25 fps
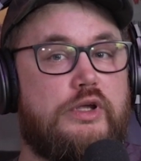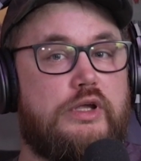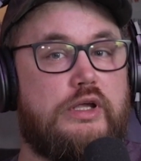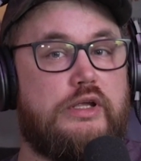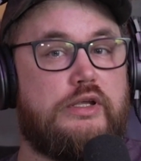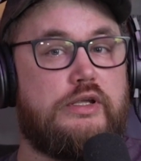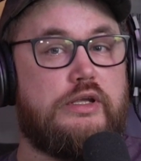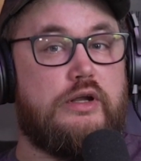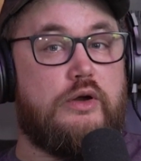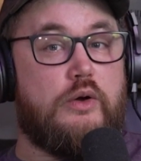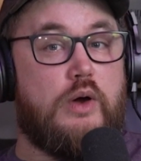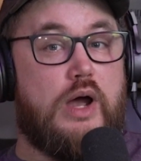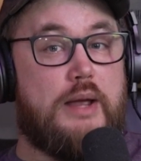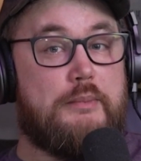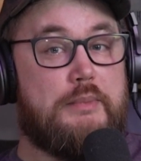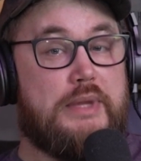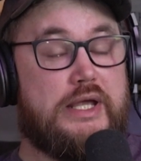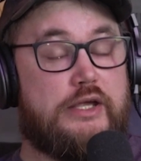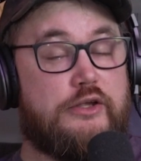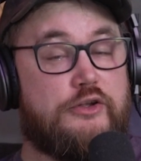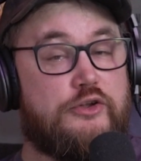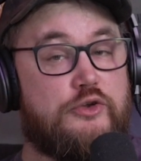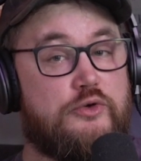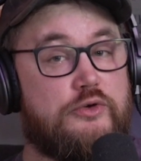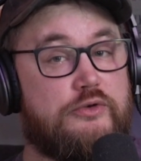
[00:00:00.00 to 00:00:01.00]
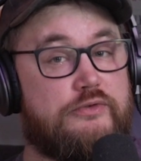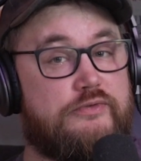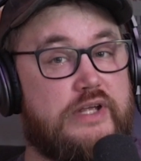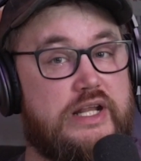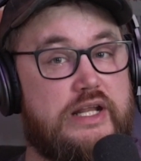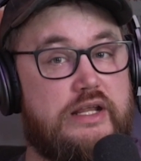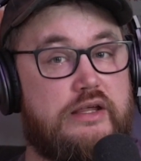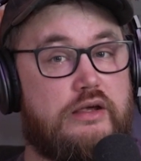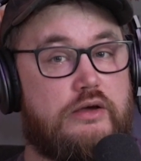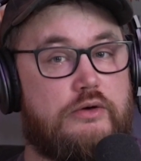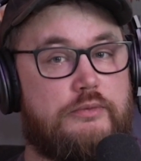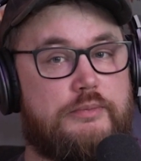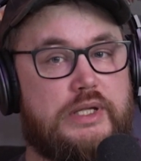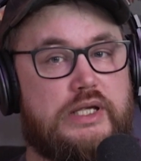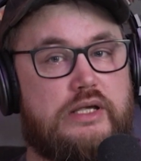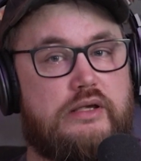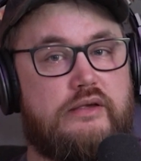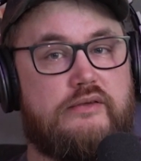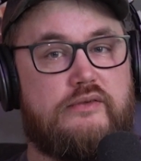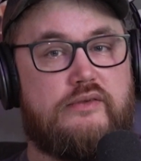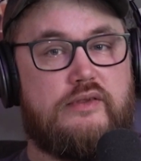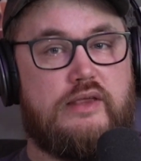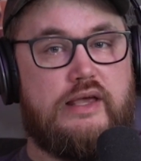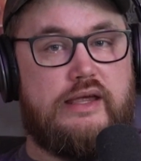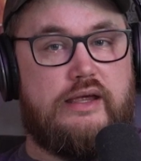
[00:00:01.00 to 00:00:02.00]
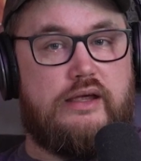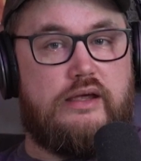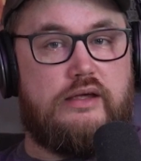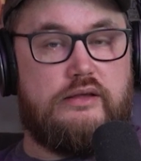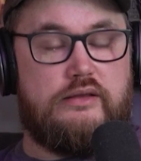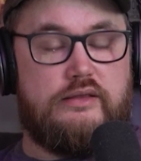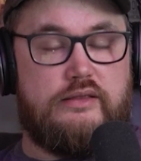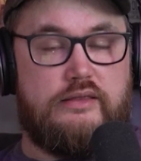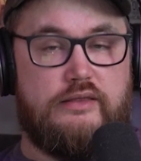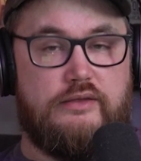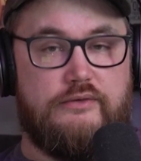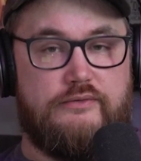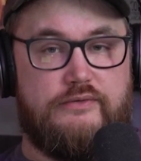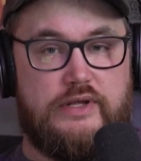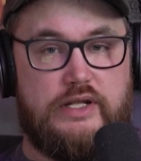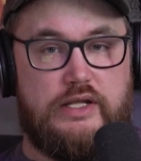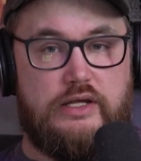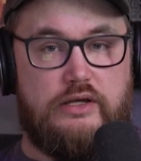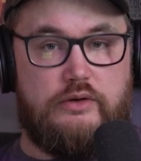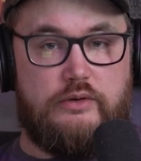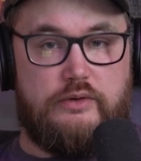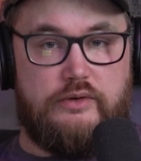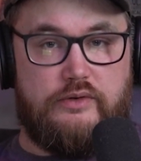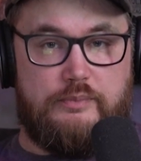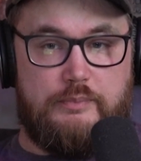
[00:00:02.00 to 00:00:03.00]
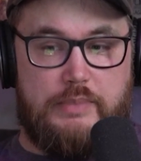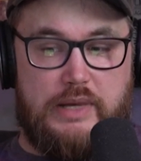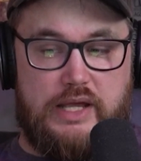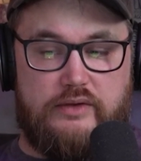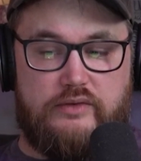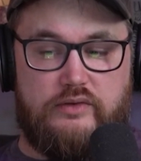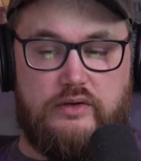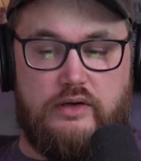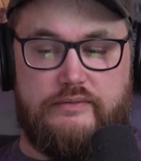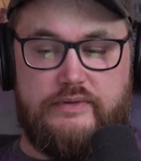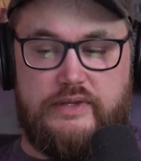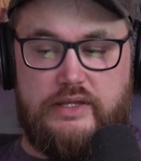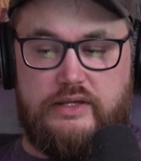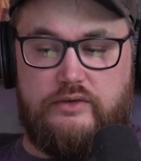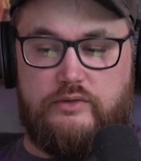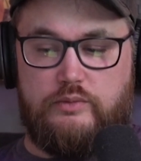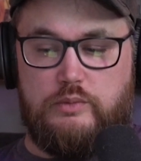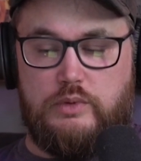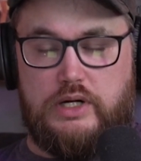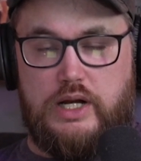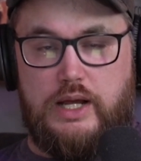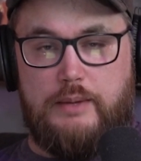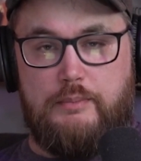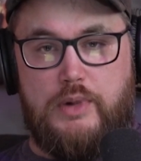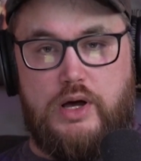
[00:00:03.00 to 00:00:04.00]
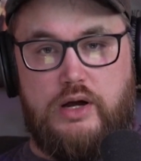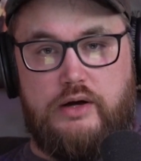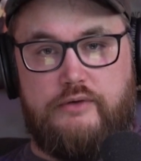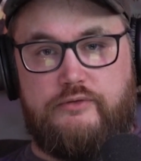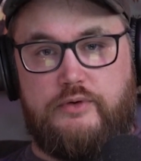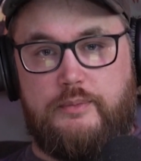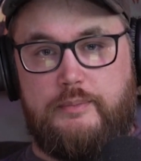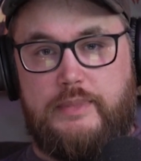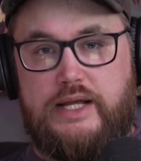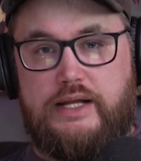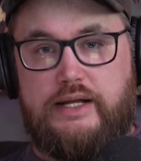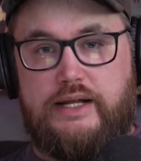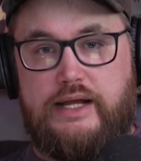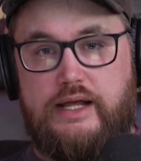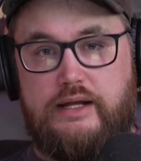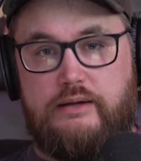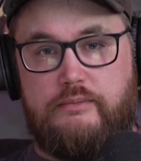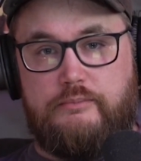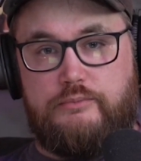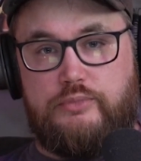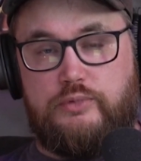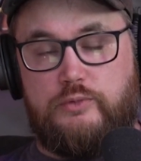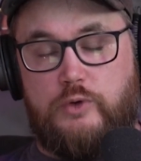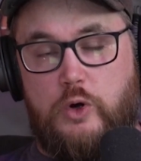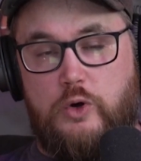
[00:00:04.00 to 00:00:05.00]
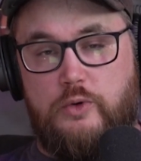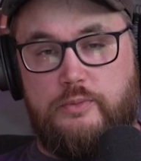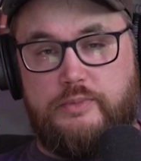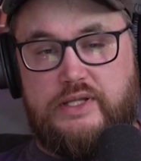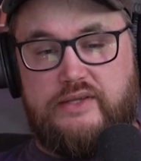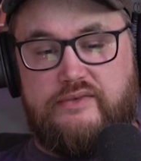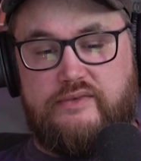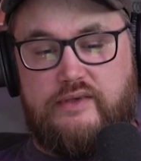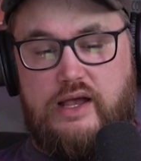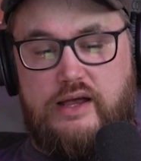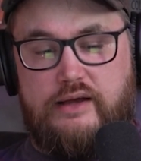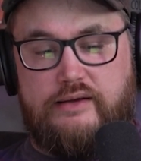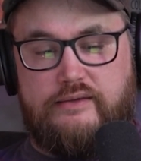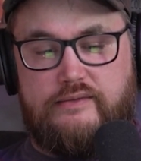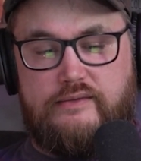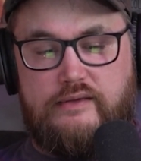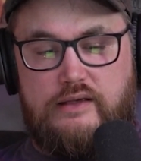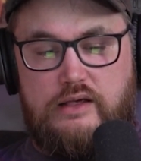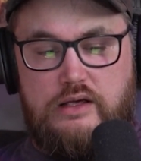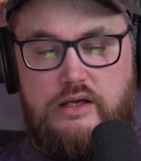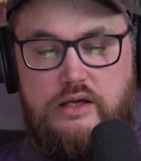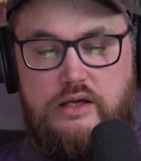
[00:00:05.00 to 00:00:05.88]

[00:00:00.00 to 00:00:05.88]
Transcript: I make a new video, because like the video is based off of this one. I bought it from Manhattan Home Designs.